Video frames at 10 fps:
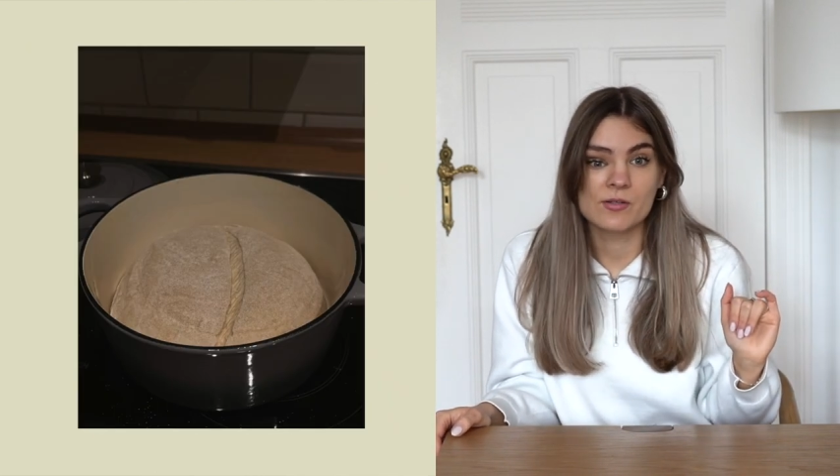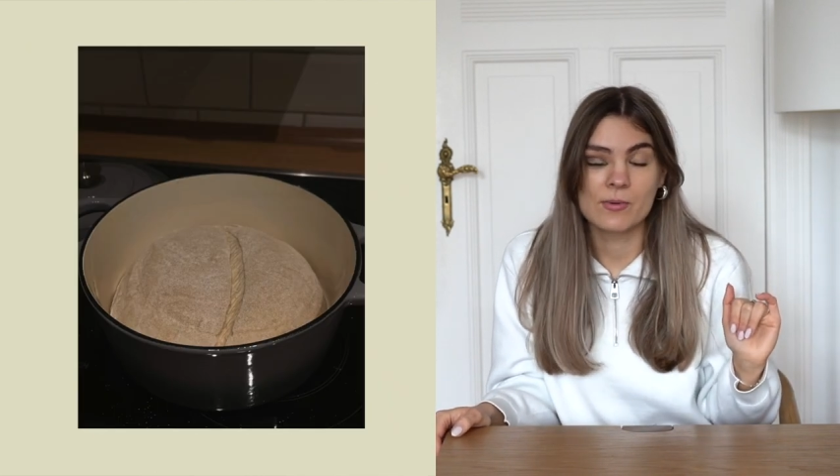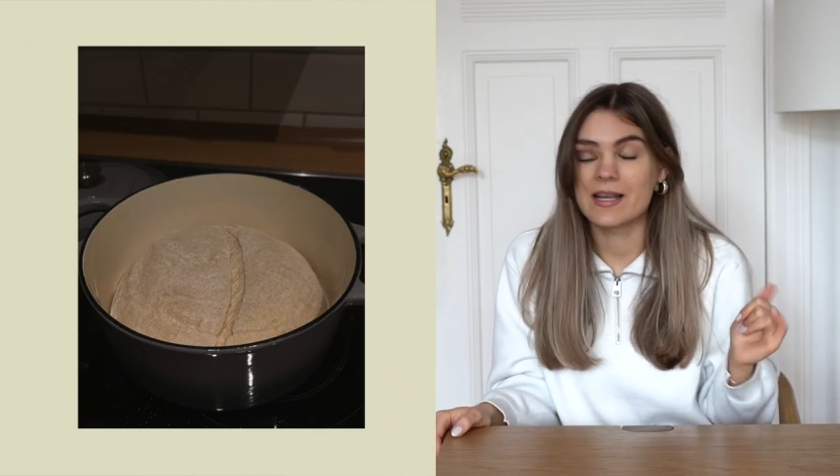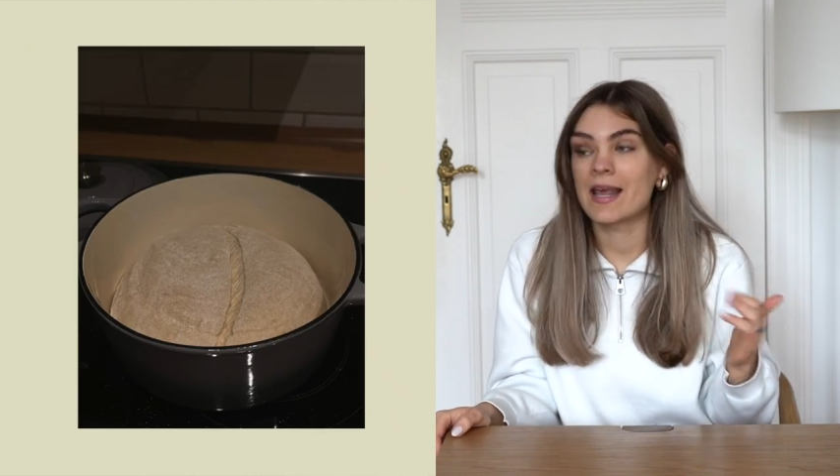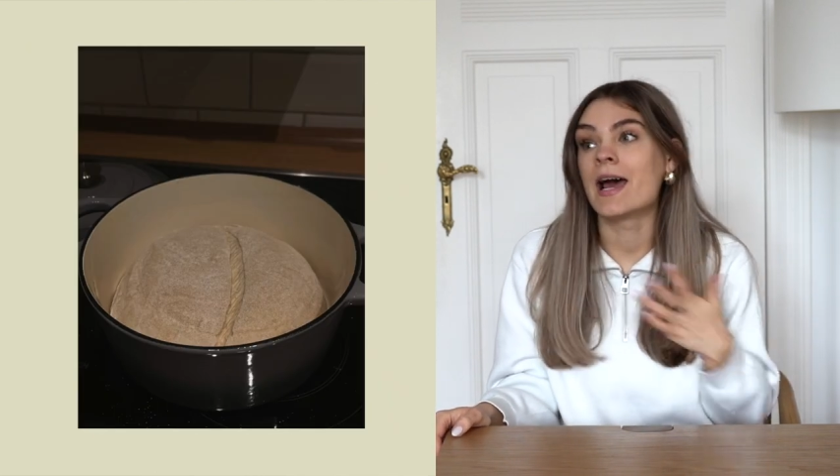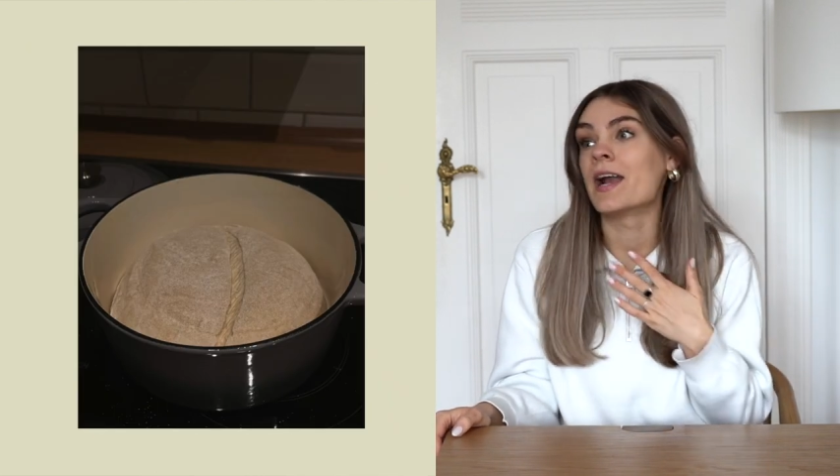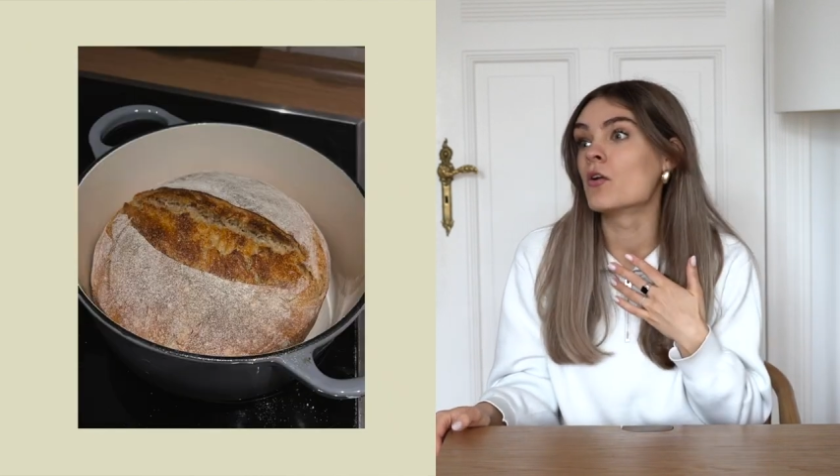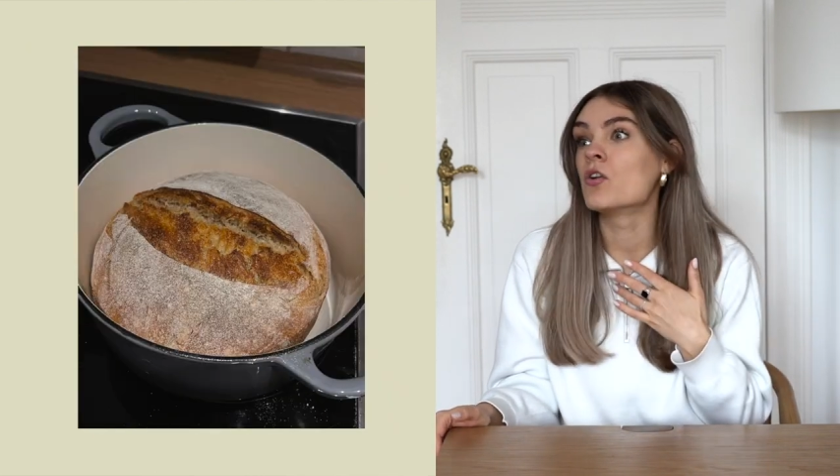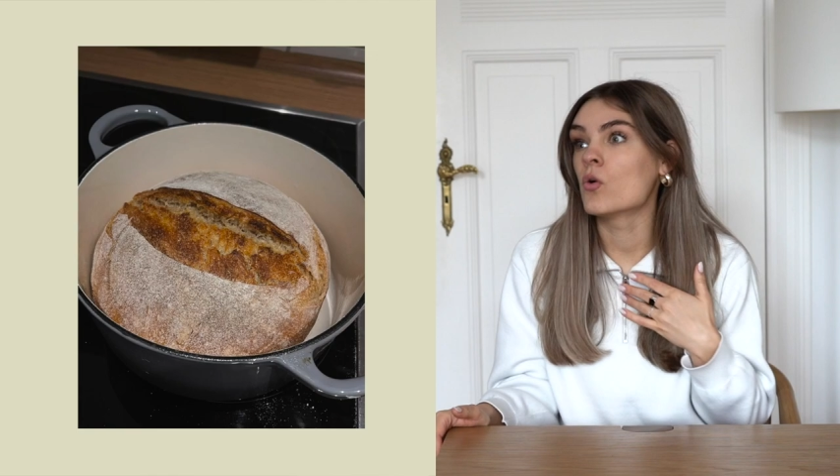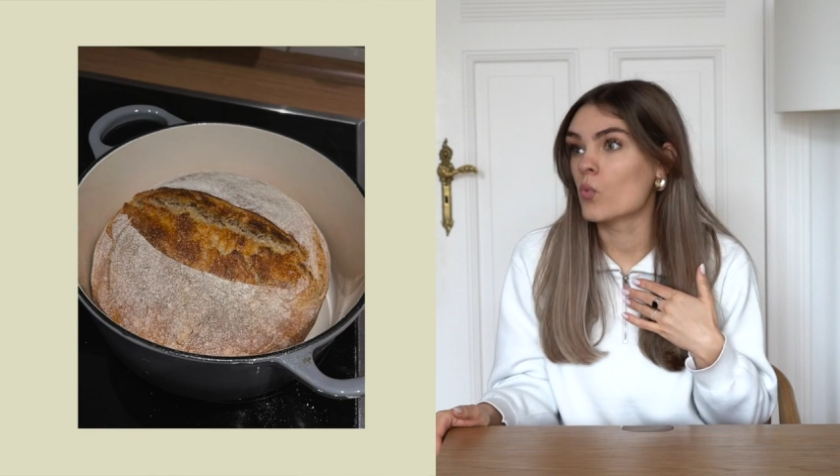to it and I
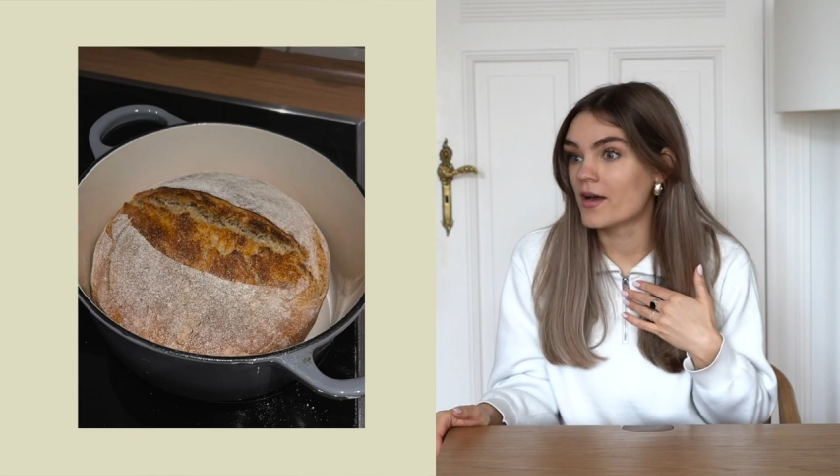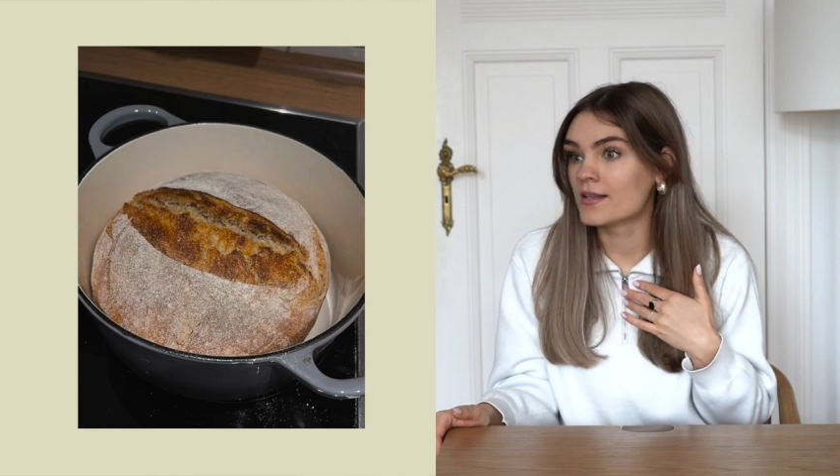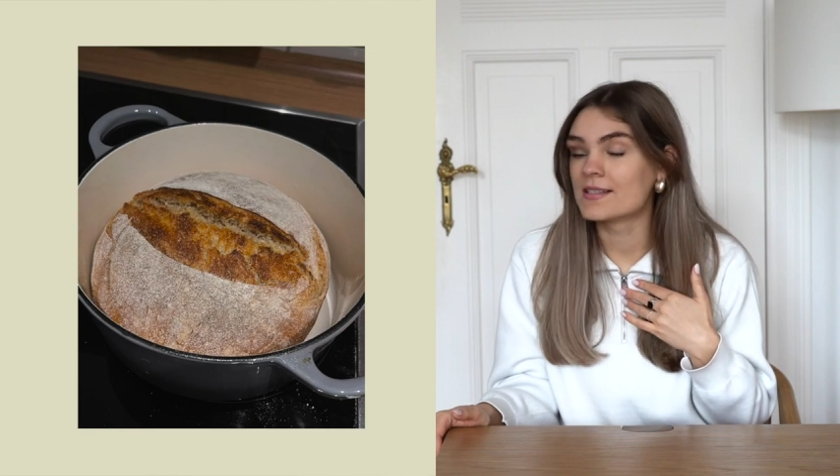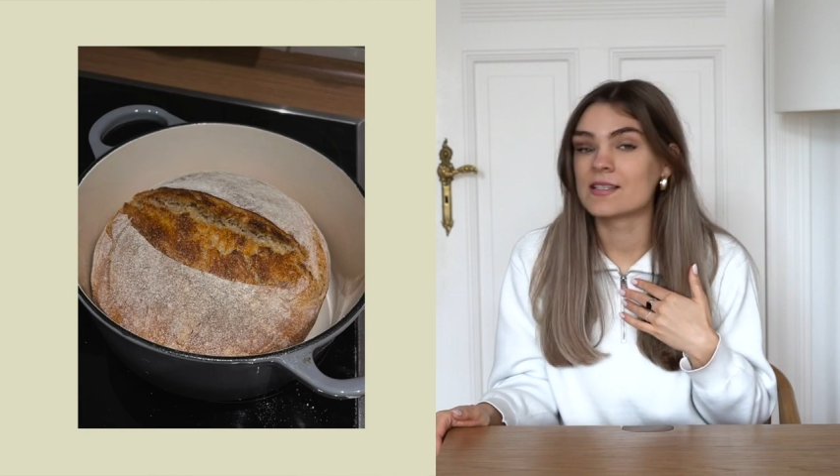don't know what.